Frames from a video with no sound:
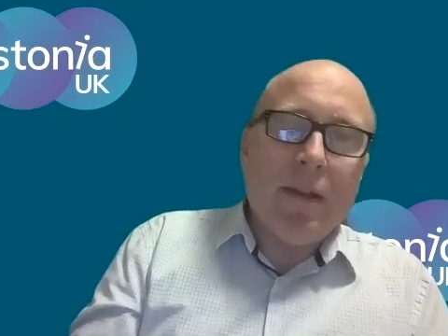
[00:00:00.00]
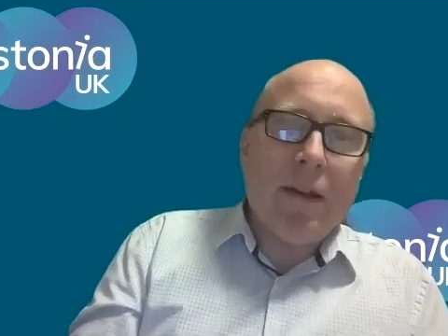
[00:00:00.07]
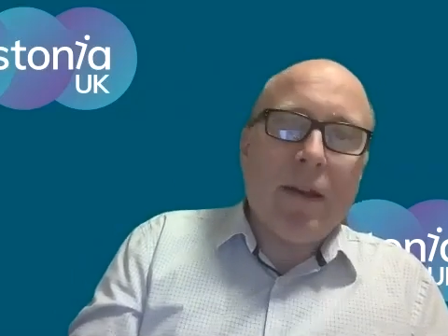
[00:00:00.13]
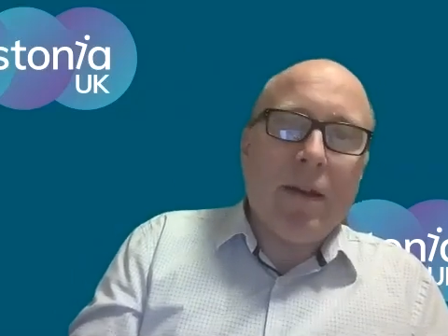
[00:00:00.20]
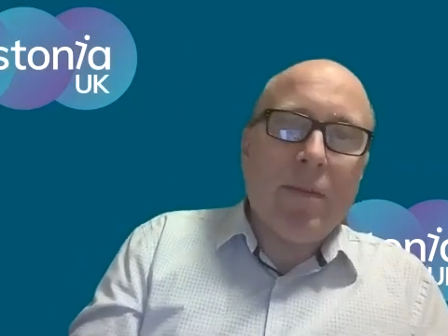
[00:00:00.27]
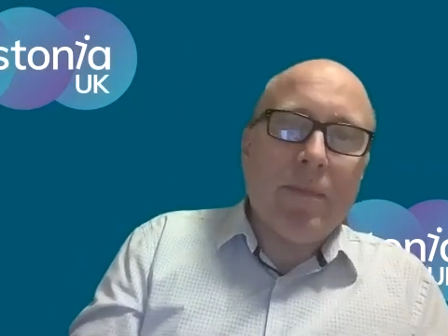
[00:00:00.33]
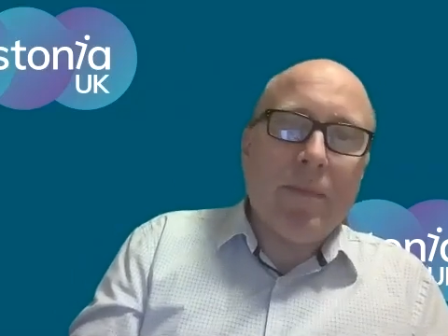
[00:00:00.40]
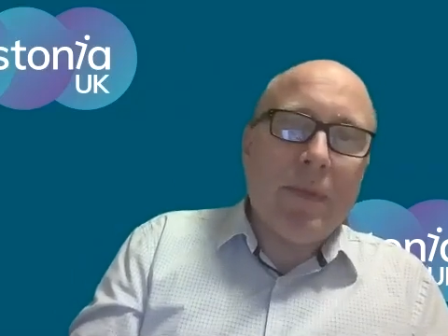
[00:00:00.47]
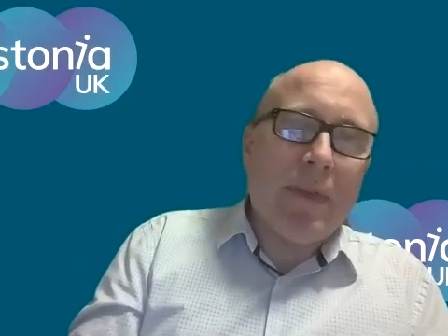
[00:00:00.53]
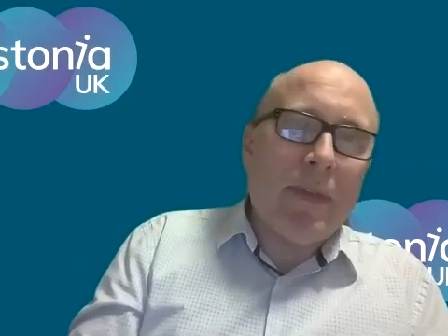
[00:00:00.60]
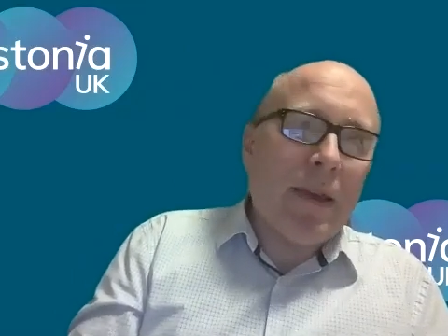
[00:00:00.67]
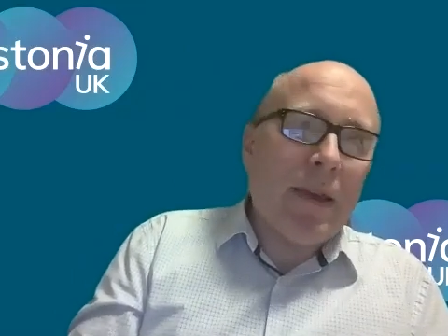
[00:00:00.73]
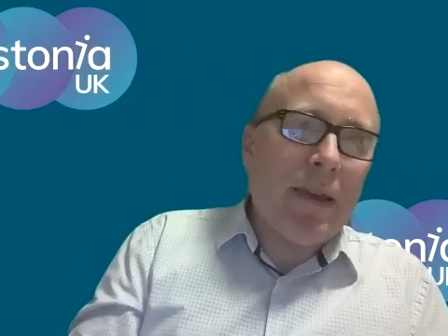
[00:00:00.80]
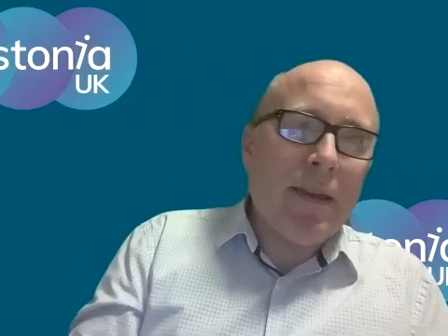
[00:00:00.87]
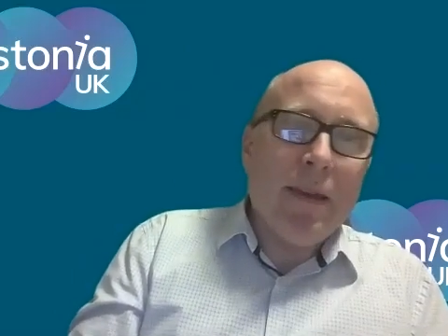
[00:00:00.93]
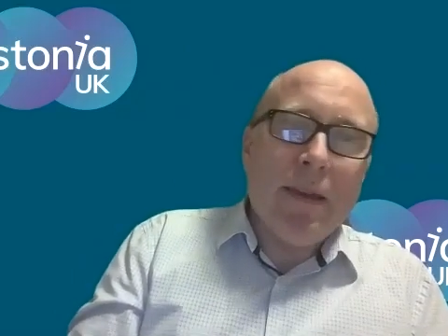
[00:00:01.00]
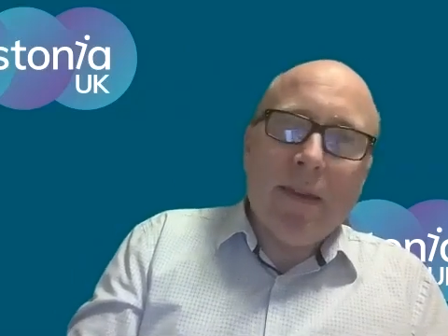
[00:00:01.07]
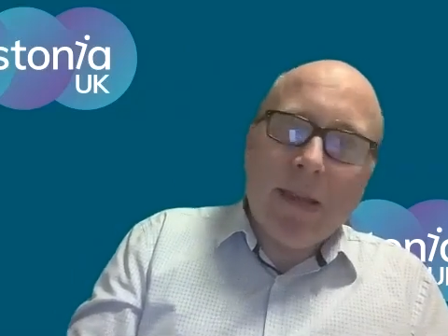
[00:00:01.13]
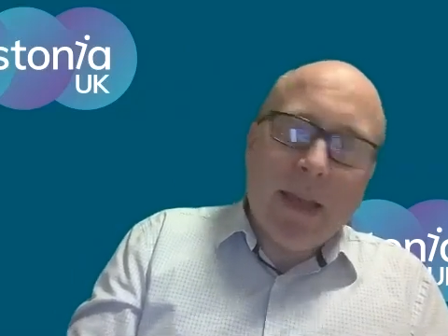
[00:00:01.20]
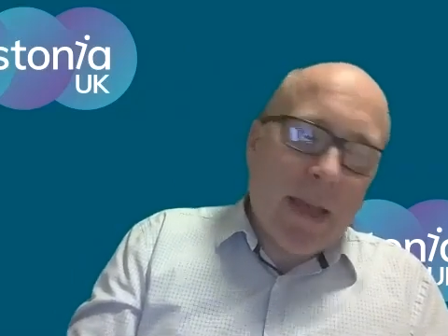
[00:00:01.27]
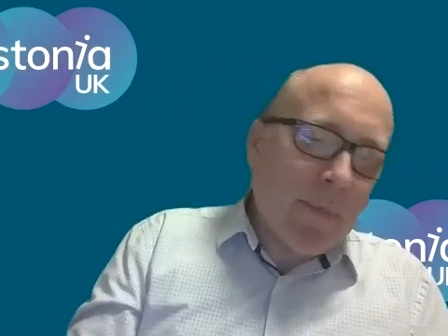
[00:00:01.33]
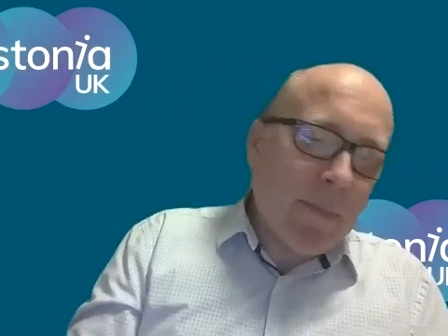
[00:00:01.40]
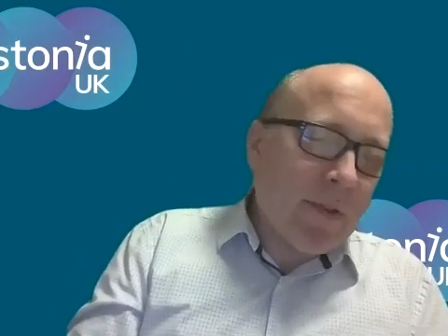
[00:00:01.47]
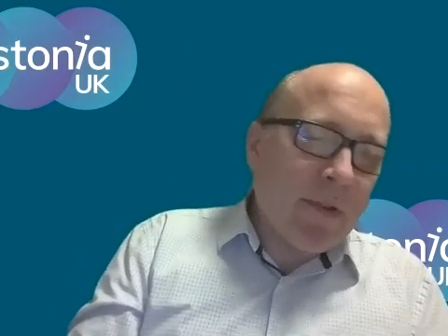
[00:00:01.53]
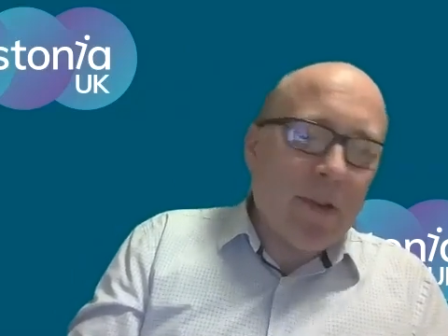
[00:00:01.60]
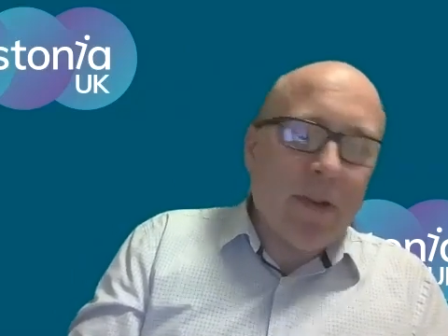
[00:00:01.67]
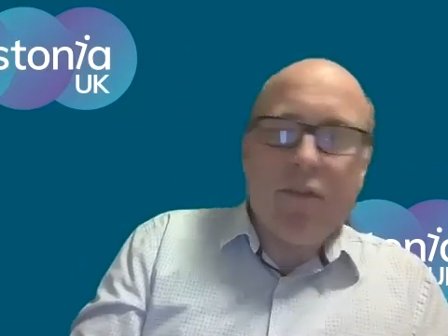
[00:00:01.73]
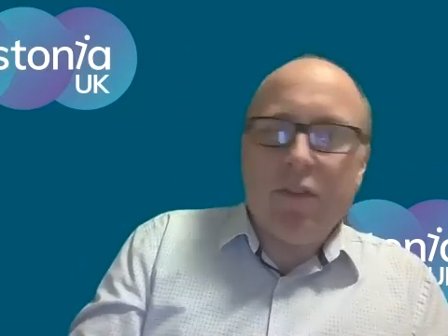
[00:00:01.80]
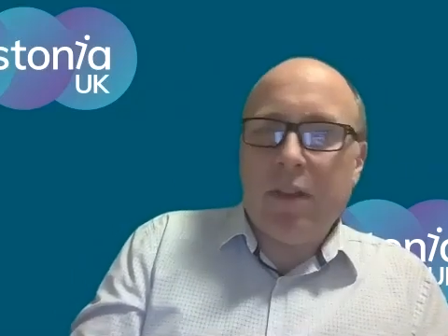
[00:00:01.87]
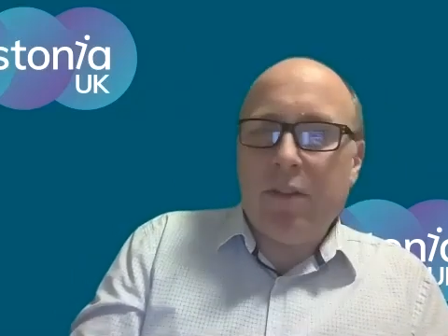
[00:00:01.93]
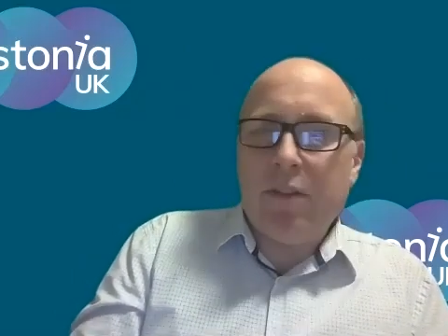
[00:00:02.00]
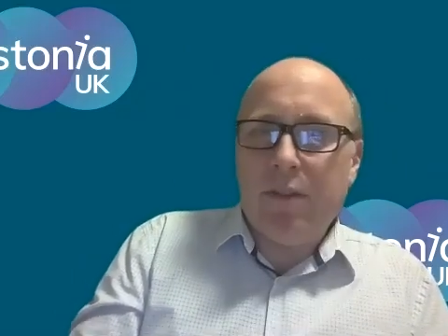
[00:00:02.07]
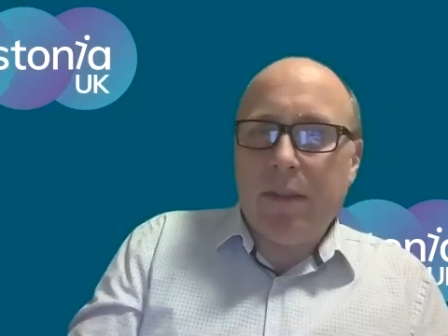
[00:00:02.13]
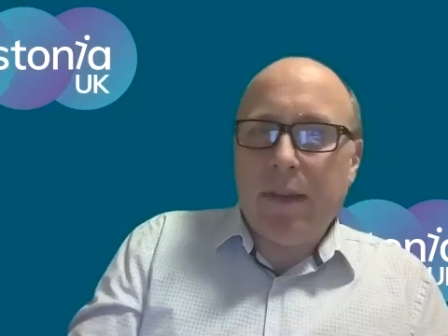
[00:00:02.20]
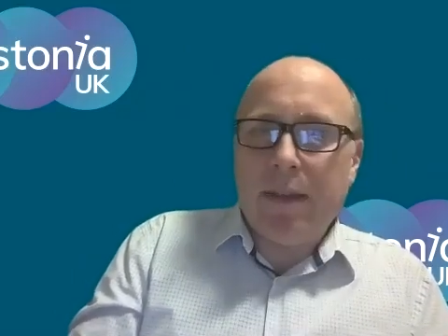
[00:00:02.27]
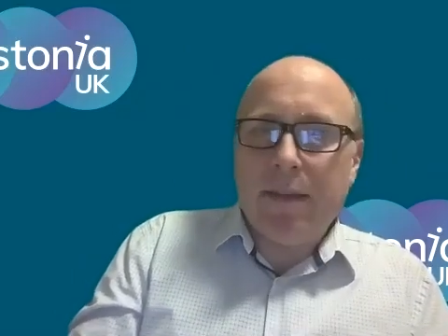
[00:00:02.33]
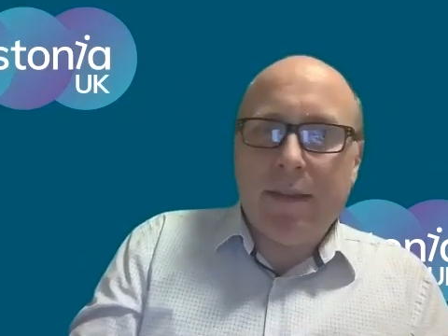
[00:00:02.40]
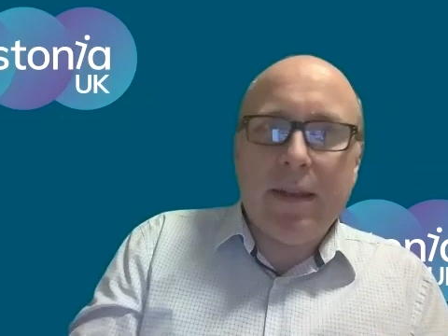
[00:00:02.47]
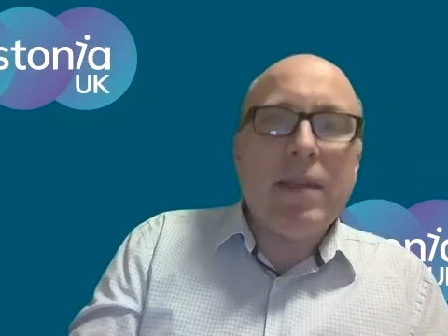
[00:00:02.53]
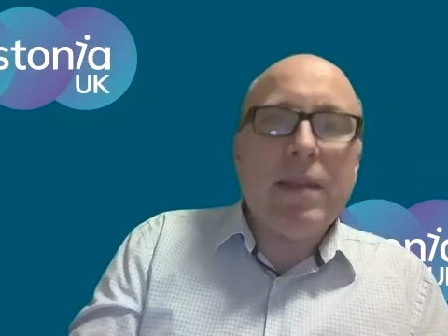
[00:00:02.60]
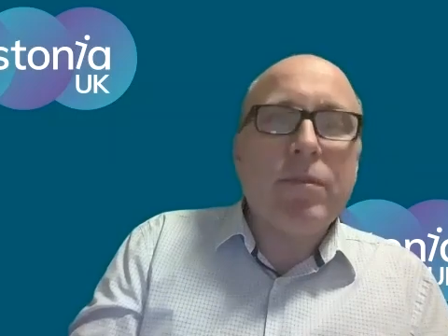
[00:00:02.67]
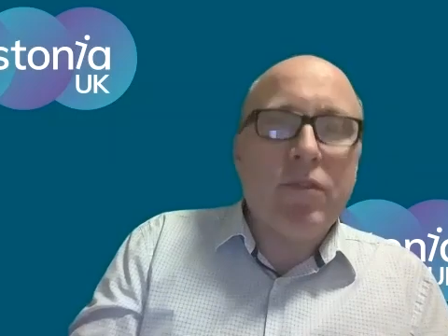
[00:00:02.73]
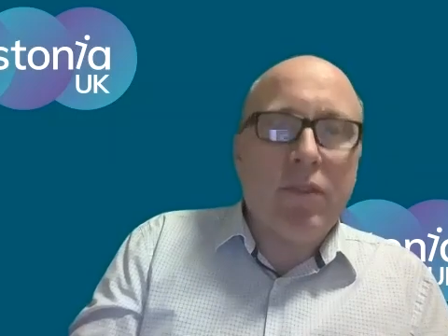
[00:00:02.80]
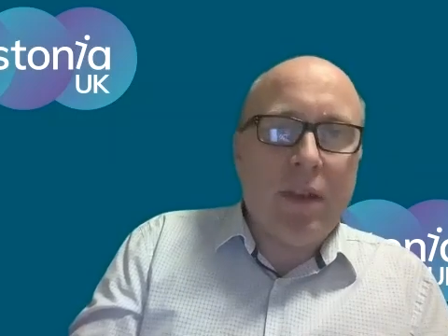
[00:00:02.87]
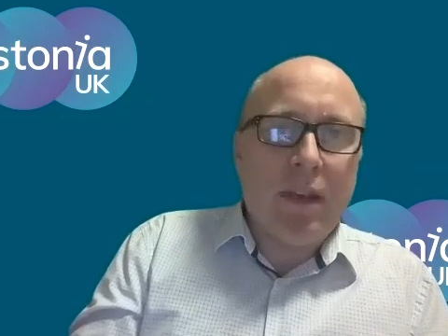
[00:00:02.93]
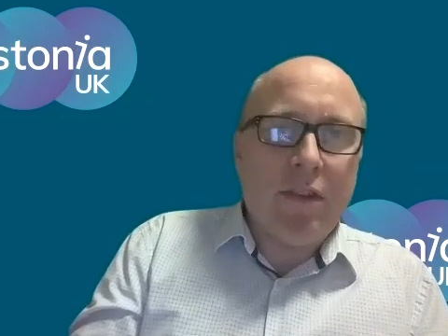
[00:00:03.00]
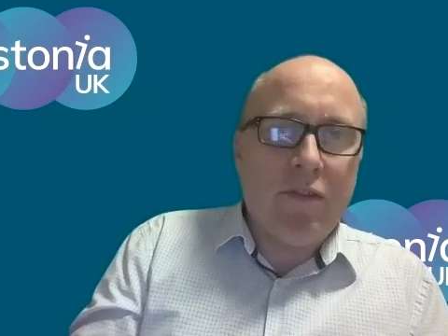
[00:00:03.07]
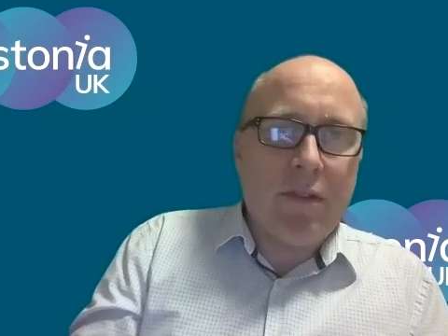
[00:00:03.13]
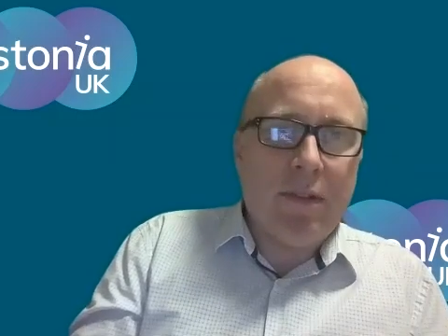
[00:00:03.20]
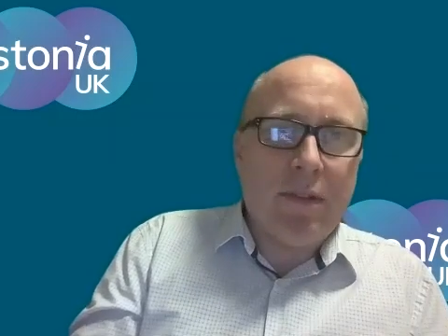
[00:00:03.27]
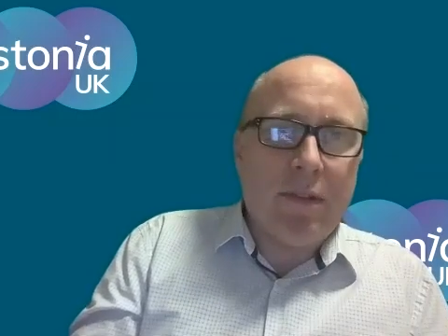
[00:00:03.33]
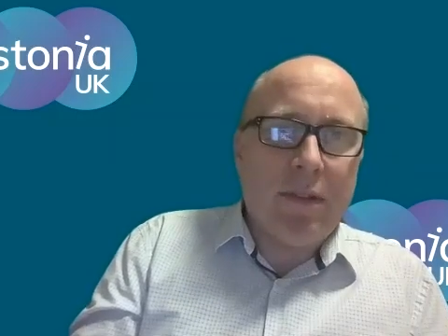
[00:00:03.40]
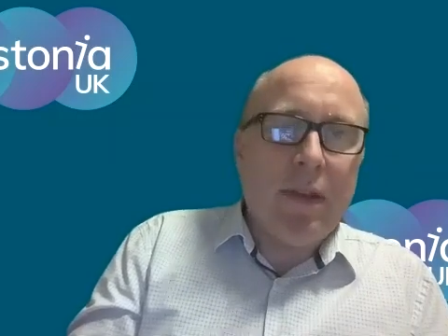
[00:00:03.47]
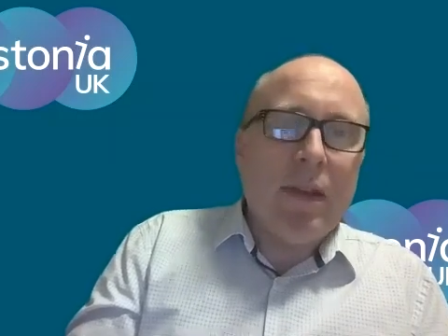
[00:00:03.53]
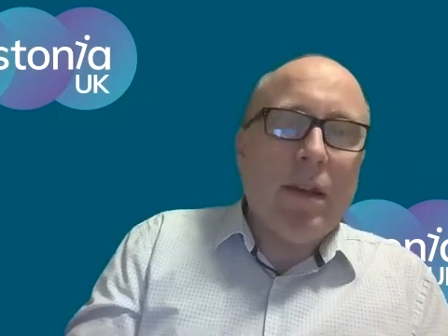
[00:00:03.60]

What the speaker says: their appetite changes, their sleep changes.